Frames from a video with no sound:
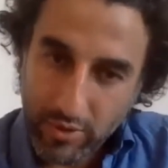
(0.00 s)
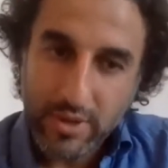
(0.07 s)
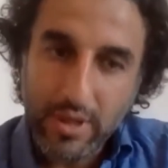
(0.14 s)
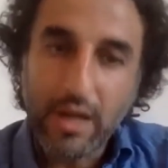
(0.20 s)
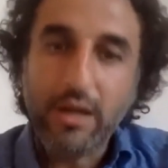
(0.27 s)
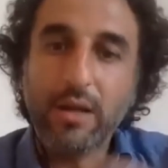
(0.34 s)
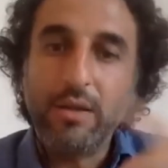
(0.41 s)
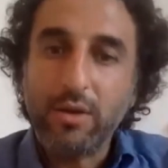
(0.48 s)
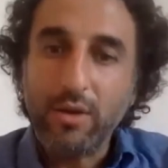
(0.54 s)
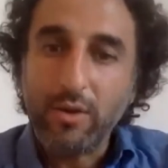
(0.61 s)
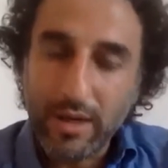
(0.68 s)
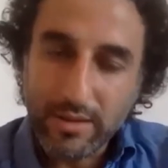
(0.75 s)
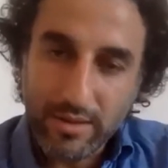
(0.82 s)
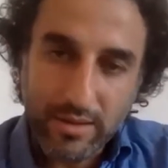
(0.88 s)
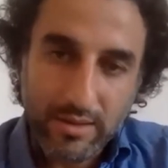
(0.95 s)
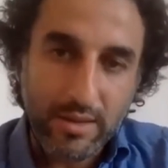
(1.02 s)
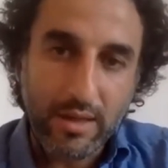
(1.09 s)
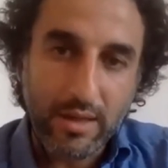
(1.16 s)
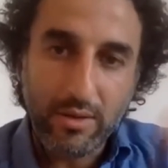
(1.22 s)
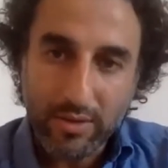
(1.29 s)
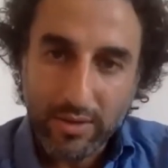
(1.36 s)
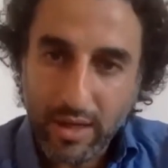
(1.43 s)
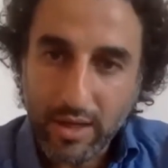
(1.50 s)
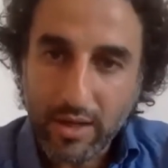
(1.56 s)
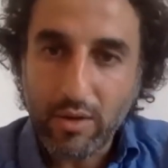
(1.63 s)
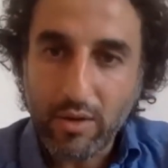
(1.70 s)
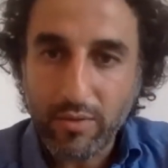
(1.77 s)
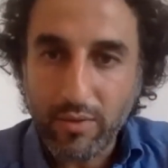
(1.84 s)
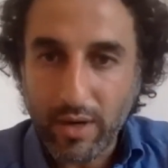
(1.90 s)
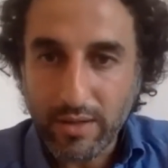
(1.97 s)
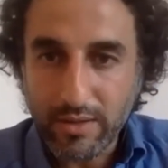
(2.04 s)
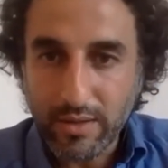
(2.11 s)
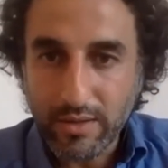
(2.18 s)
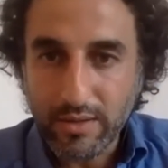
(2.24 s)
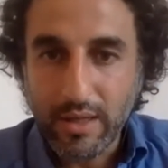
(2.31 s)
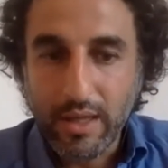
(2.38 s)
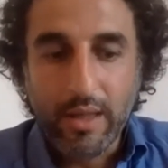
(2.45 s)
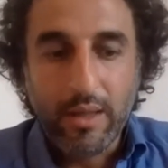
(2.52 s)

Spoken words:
see another crisis, another cycle of crisis.